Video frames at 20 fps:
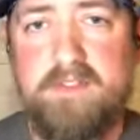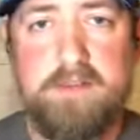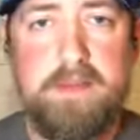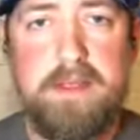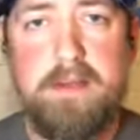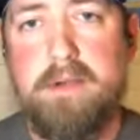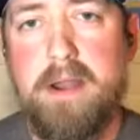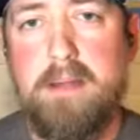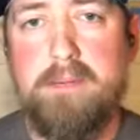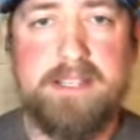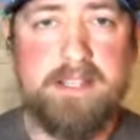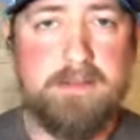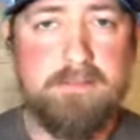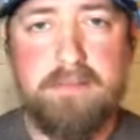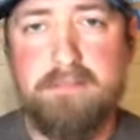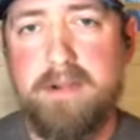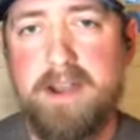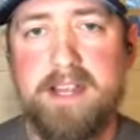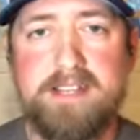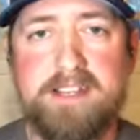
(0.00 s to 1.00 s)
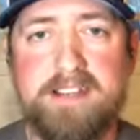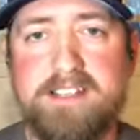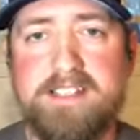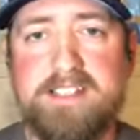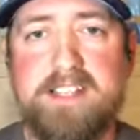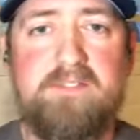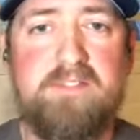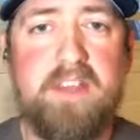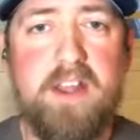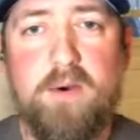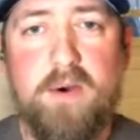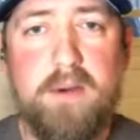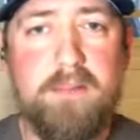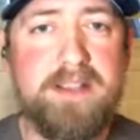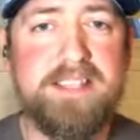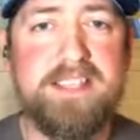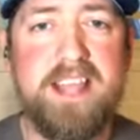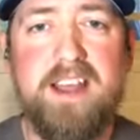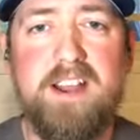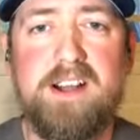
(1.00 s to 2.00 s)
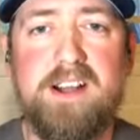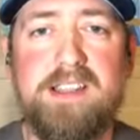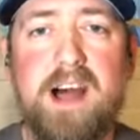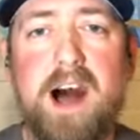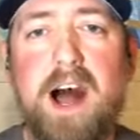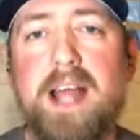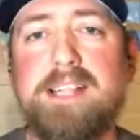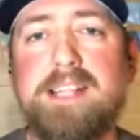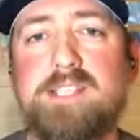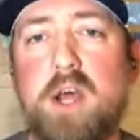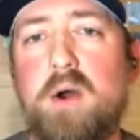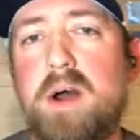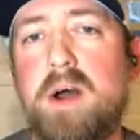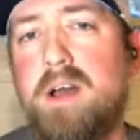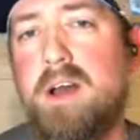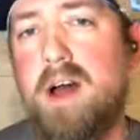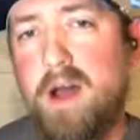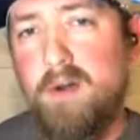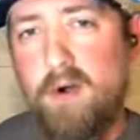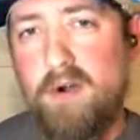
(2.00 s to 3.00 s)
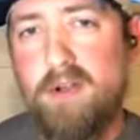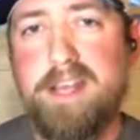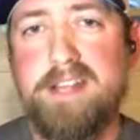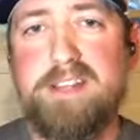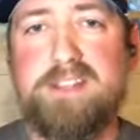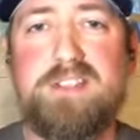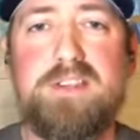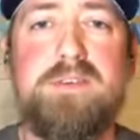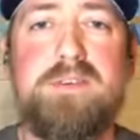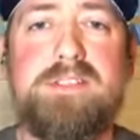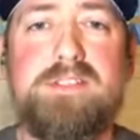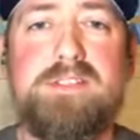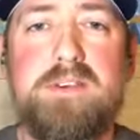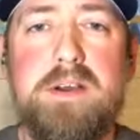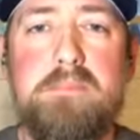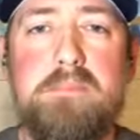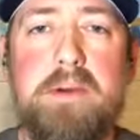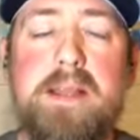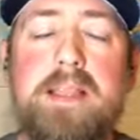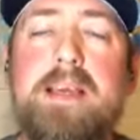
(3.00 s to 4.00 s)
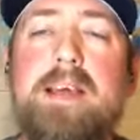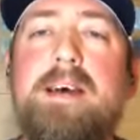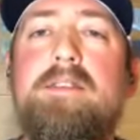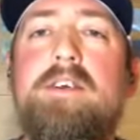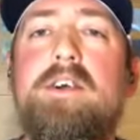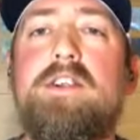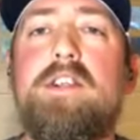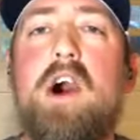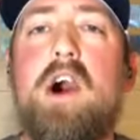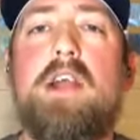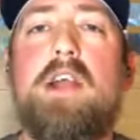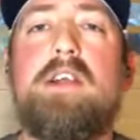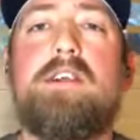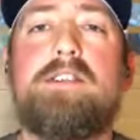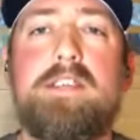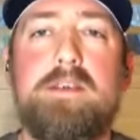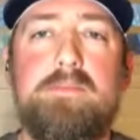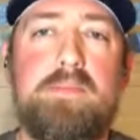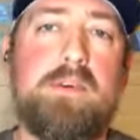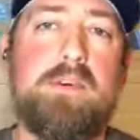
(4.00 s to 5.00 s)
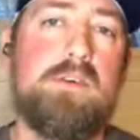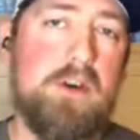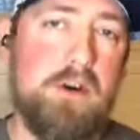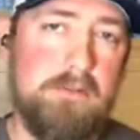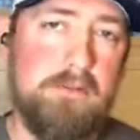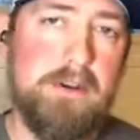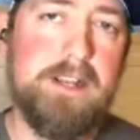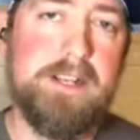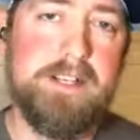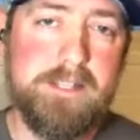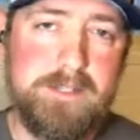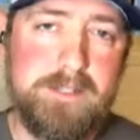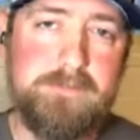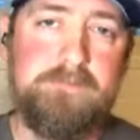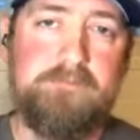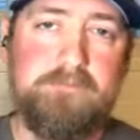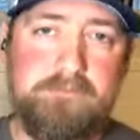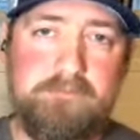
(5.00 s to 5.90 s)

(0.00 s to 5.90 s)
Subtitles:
I mean, probably some proprietary stuff they don't want me saying online. So I won't get too into it, but they're not your typical O-rings.